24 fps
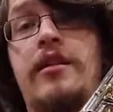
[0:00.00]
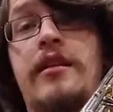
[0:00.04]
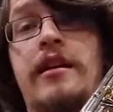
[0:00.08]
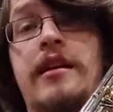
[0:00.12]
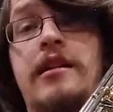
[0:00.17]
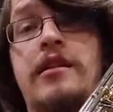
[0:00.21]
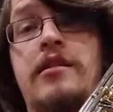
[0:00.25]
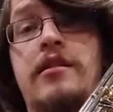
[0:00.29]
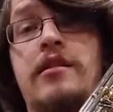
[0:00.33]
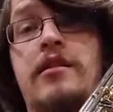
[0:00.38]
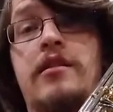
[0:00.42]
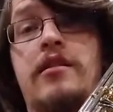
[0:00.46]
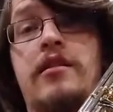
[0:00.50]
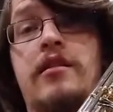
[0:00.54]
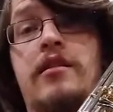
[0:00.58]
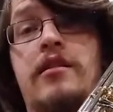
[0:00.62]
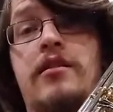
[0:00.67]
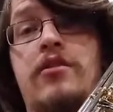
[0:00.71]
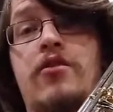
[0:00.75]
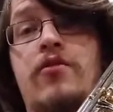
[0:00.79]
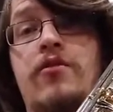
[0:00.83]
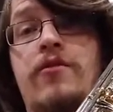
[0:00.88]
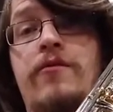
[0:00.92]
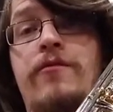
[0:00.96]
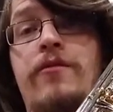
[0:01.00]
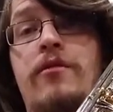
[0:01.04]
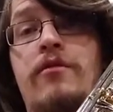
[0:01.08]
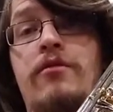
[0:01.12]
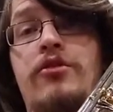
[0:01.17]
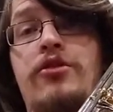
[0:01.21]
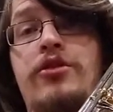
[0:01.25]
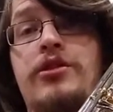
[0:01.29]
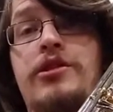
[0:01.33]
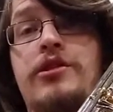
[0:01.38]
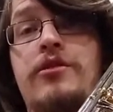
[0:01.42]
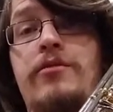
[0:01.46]
That's going
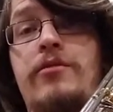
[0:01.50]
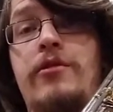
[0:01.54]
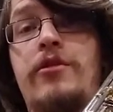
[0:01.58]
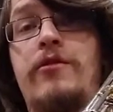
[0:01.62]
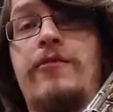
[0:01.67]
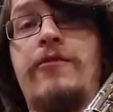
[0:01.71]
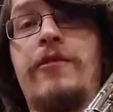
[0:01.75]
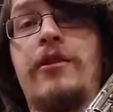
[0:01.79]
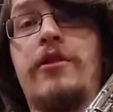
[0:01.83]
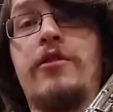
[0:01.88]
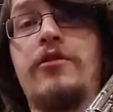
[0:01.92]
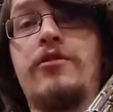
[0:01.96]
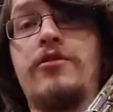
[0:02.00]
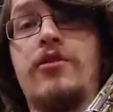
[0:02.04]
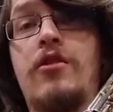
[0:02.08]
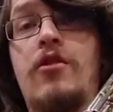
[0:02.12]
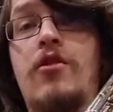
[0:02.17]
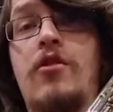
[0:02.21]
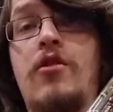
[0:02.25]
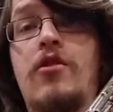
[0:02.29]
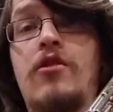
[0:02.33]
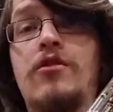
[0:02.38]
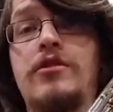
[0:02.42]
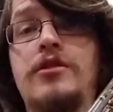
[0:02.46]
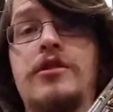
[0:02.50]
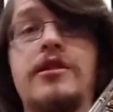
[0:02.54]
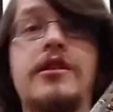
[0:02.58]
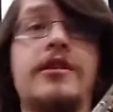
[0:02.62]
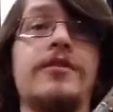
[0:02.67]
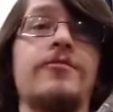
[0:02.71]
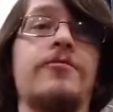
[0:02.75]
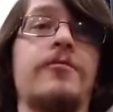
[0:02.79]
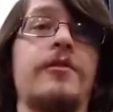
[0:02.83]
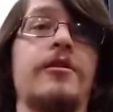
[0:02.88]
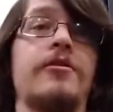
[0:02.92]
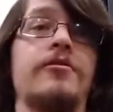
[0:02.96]
from just your middle finger to all
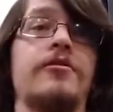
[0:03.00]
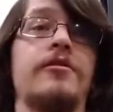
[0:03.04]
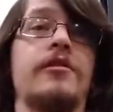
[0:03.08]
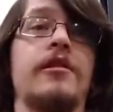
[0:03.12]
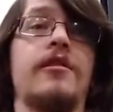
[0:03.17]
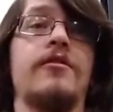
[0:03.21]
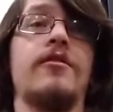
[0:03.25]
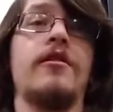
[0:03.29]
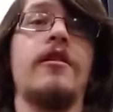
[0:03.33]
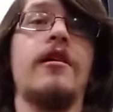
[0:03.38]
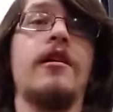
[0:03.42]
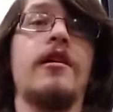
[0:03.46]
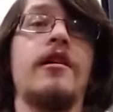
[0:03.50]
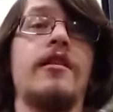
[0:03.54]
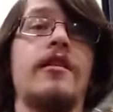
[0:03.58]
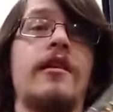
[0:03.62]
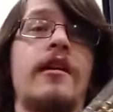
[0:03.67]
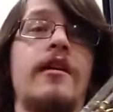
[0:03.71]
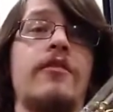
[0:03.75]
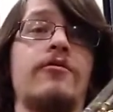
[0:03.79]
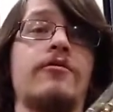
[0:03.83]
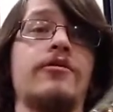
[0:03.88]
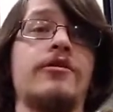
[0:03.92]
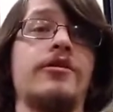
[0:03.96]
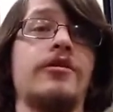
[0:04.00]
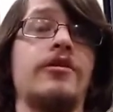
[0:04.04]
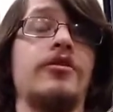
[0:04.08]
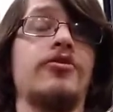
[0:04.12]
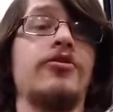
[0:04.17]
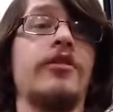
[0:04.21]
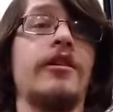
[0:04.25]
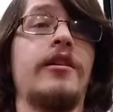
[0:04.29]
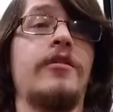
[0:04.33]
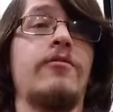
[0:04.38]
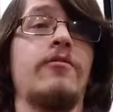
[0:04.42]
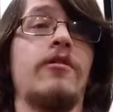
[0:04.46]
6 fingers down. That one's the
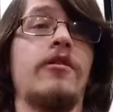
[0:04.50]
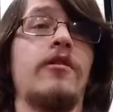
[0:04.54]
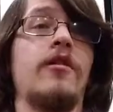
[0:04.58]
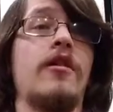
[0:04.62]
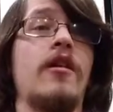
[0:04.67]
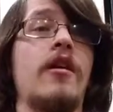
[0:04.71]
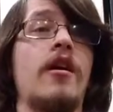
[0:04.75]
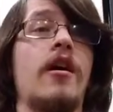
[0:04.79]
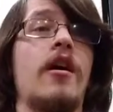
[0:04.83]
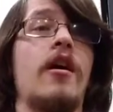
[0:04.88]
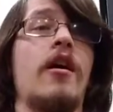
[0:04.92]
tricky one.